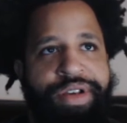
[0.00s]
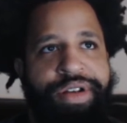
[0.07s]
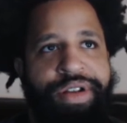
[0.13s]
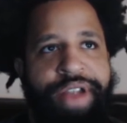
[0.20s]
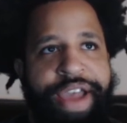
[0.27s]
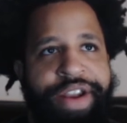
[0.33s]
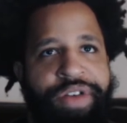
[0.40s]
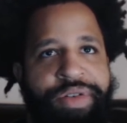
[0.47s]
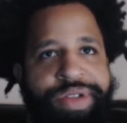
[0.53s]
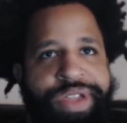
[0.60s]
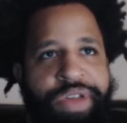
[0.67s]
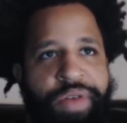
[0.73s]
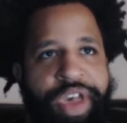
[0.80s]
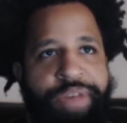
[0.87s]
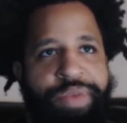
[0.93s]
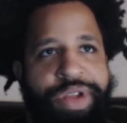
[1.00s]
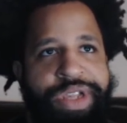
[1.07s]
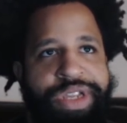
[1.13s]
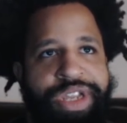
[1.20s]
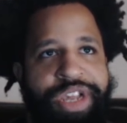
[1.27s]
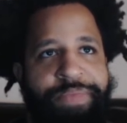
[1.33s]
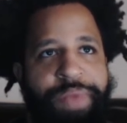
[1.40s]
Lando is still able to
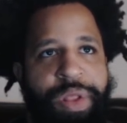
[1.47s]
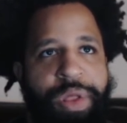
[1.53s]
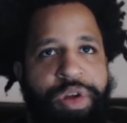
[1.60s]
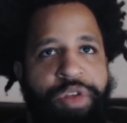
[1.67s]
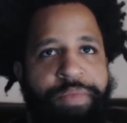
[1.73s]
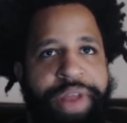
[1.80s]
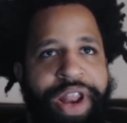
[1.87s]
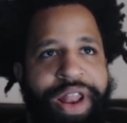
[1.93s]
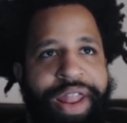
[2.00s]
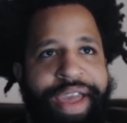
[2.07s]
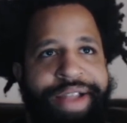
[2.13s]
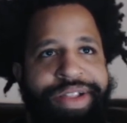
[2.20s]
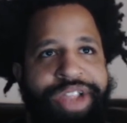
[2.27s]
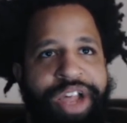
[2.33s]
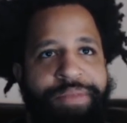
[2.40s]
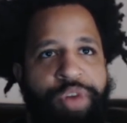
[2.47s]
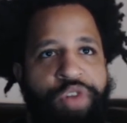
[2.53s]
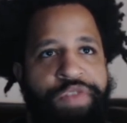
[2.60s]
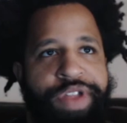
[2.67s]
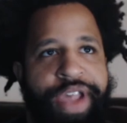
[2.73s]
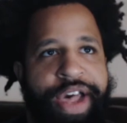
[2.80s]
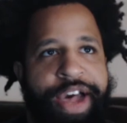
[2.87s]
slip a little bit and land something over
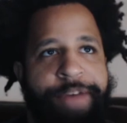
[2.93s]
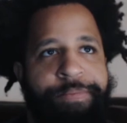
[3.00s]
top.